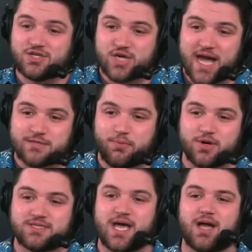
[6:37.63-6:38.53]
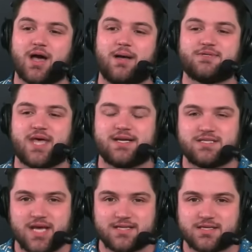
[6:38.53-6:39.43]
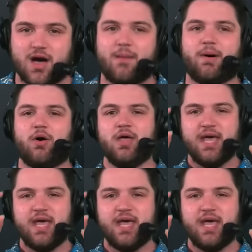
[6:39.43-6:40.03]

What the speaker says: chatsports.com/saintscombo.